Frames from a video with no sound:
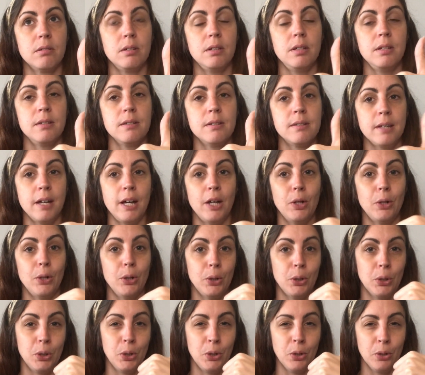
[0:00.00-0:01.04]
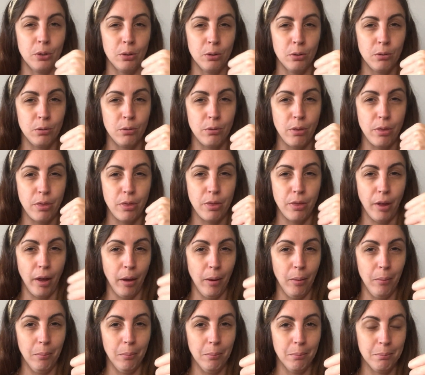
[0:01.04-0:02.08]
inside her girl
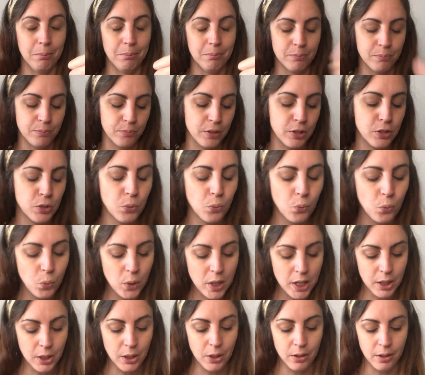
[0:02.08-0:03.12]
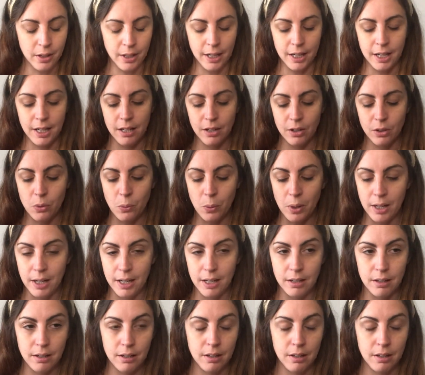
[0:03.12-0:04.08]
thumb. It's weird. I can't quite